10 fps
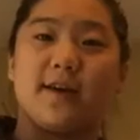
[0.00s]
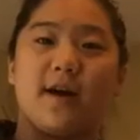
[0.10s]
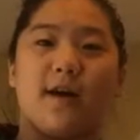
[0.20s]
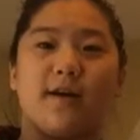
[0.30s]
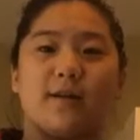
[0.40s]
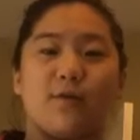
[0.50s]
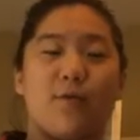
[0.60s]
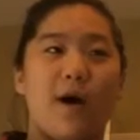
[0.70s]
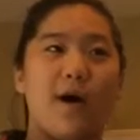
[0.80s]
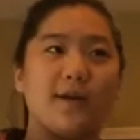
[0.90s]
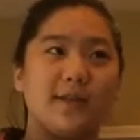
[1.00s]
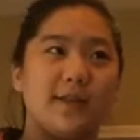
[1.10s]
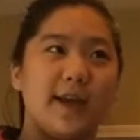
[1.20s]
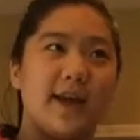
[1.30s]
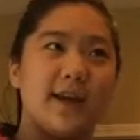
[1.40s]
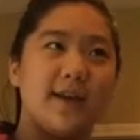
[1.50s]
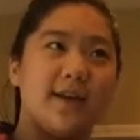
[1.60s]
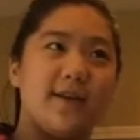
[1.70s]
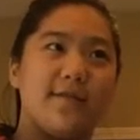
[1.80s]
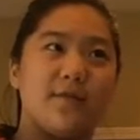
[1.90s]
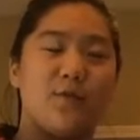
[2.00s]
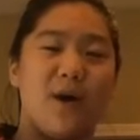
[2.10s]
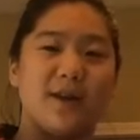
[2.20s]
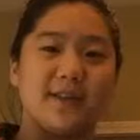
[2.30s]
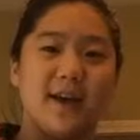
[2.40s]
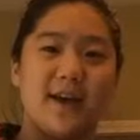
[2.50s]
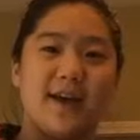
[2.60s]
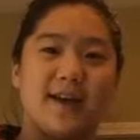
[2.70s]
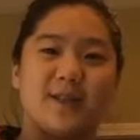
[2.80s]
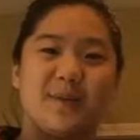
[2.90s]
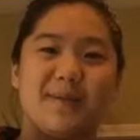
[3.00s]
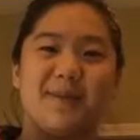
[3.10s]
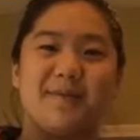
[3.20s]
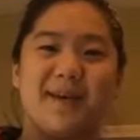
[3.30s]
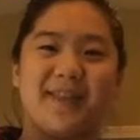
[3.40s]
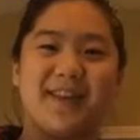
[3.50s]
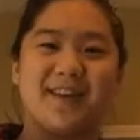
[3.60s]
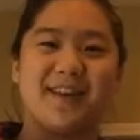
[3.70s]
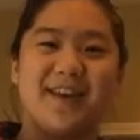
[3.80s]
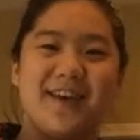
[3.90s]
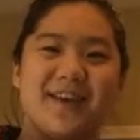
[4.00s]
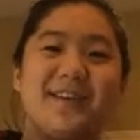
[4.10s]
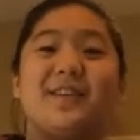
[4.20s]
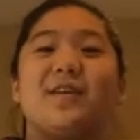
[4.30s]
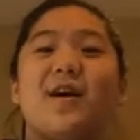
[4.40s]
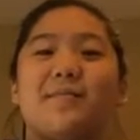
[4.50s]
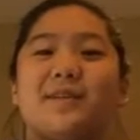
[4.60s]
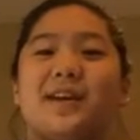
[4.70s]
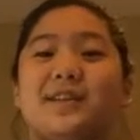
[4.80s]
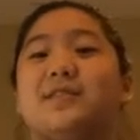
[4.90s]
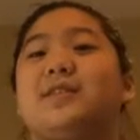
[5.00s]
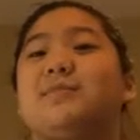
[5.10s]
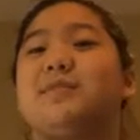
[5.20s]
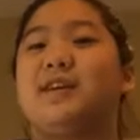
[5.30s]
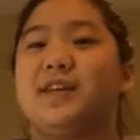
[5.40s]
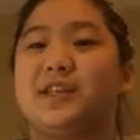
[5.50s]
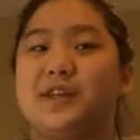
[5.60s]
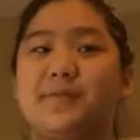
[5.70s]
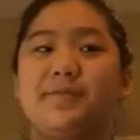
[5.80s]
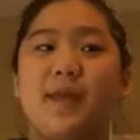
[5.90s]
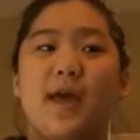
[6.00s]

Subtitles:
A quantitative quasi-experimental method using computational simulation,